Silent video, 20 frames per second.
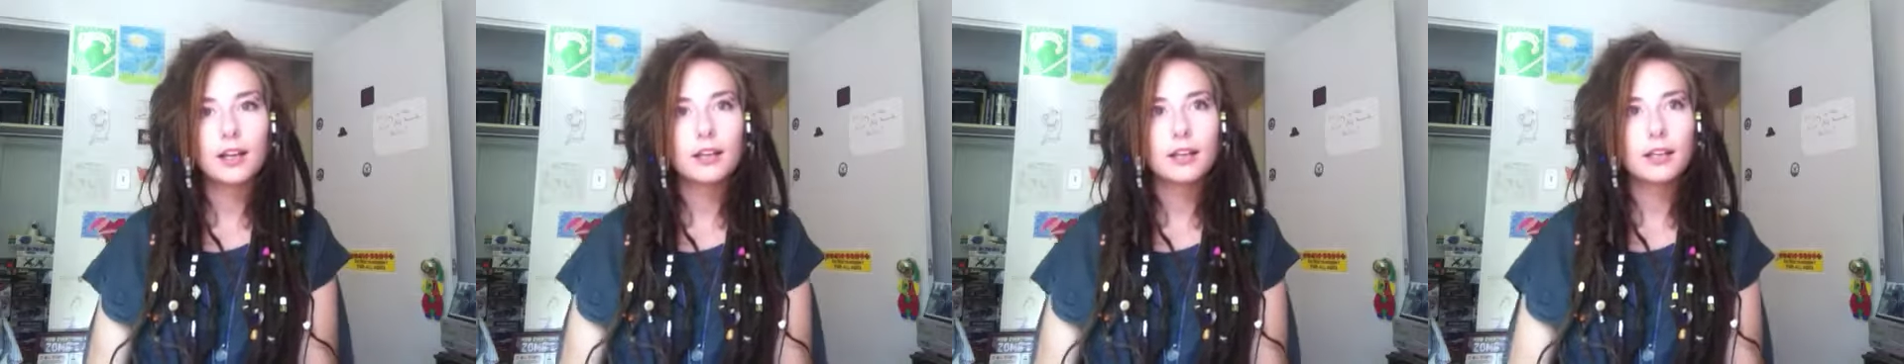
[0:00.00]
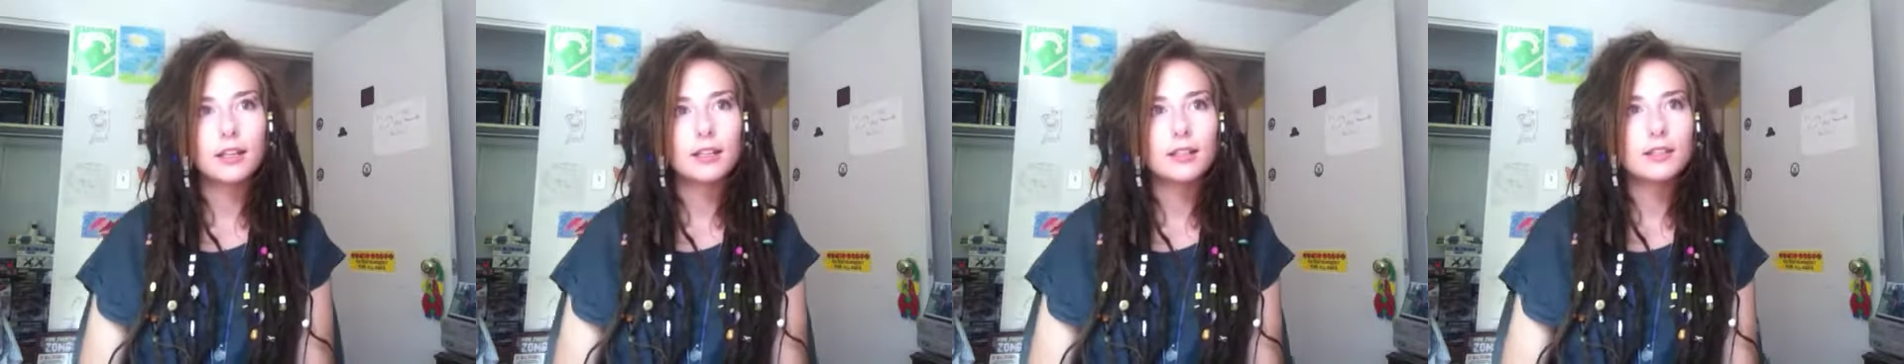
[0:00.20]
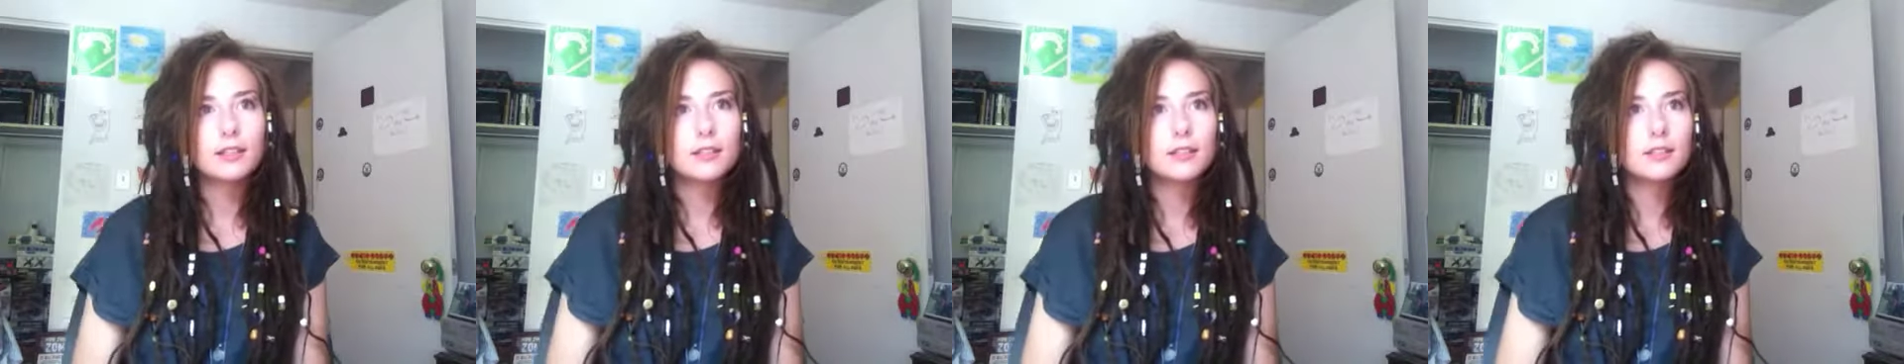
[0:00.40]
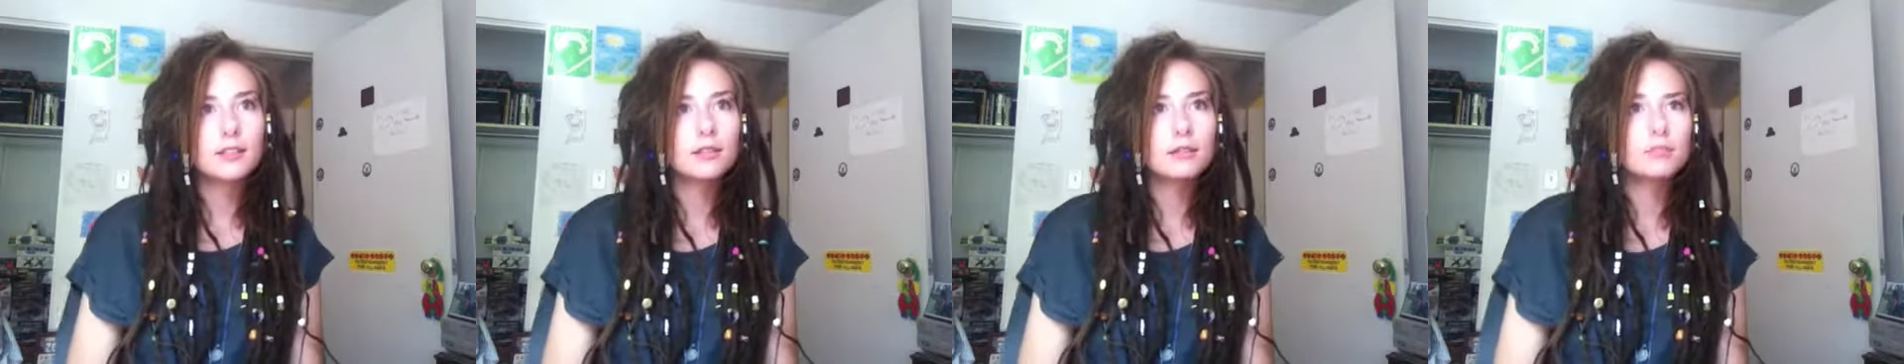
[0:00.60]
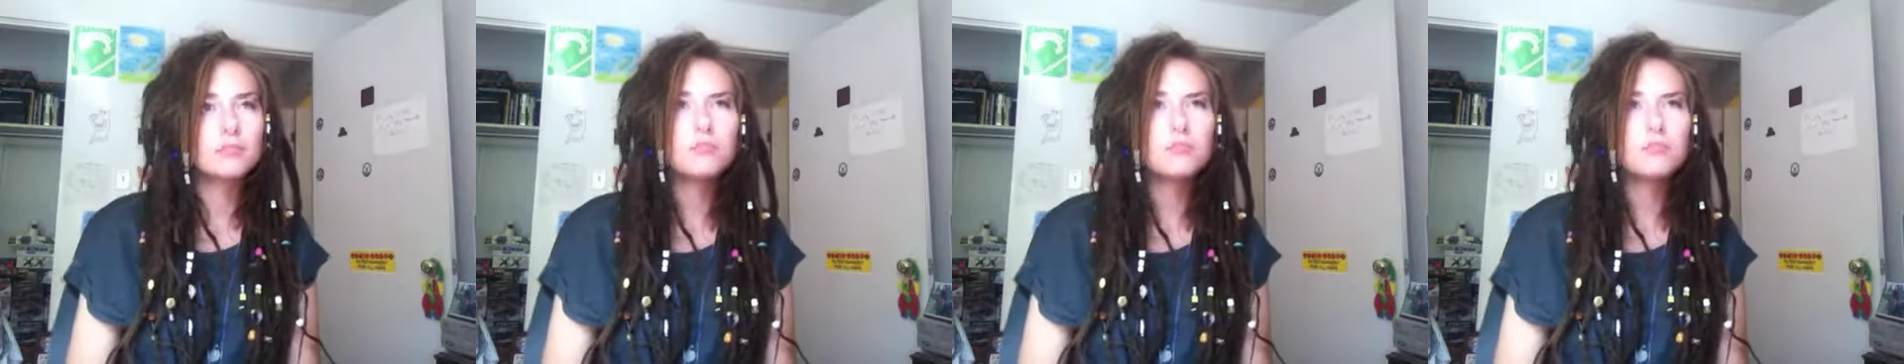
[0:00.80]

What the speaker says: it's